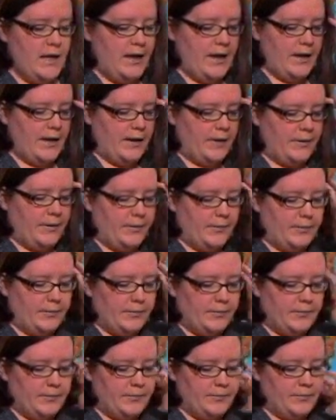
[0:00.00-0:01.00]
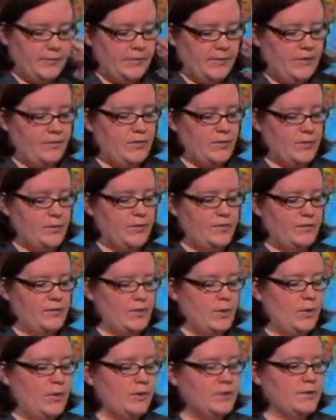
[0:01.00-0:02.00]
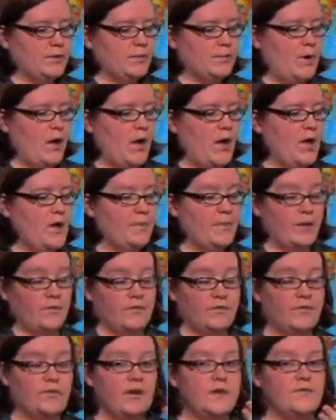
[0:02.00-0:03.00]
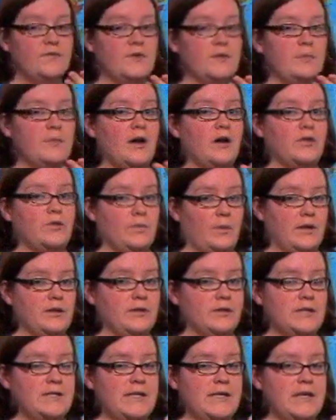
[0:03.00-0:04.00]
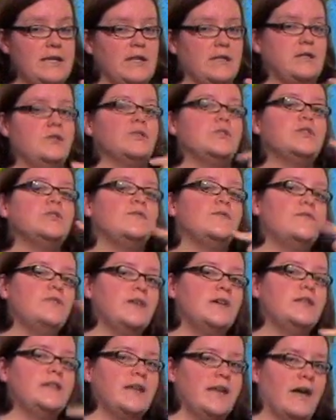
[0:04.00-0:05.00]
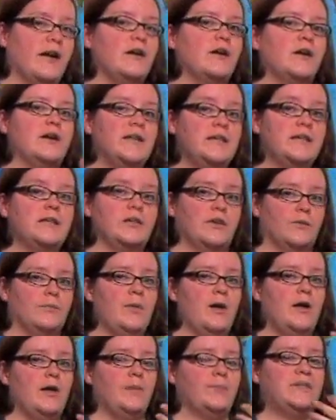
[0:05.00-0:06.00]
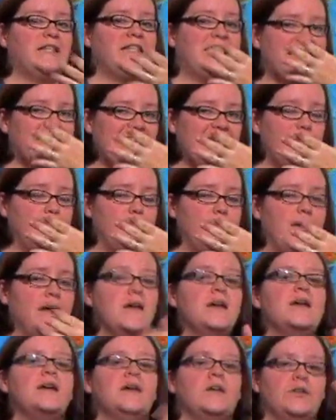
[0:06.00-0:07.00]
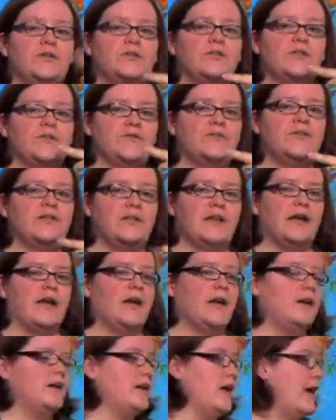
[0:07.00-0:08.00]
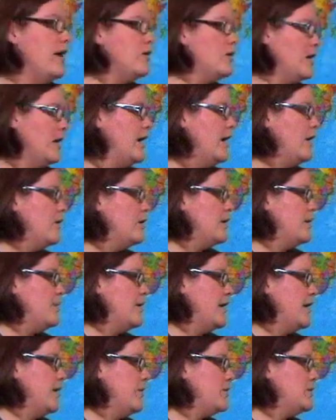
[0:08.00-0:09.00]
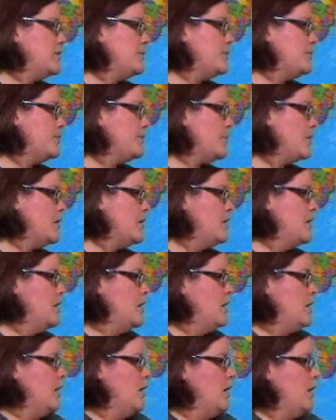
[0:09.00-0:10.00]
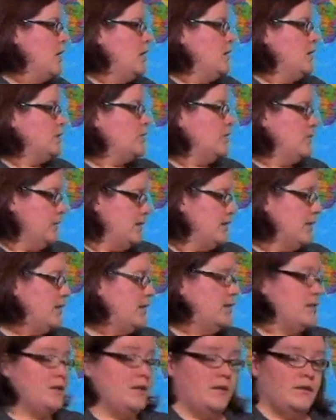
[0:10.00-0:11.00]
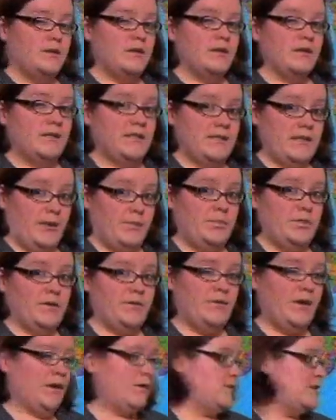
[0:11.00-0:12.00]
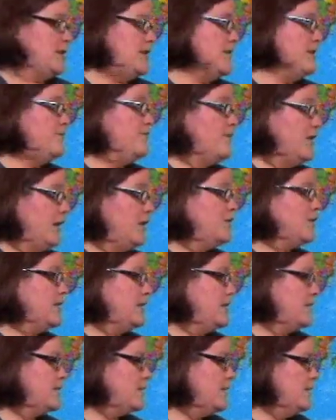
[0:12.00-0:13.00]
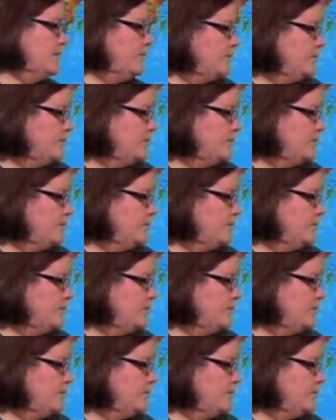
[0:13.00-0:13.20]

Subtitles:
if you hold your palm out in front of your mouth while you're saying it, you should feel the air hitting your palm, Tim. You should feel air coming out. So let's look at another example of how T varies.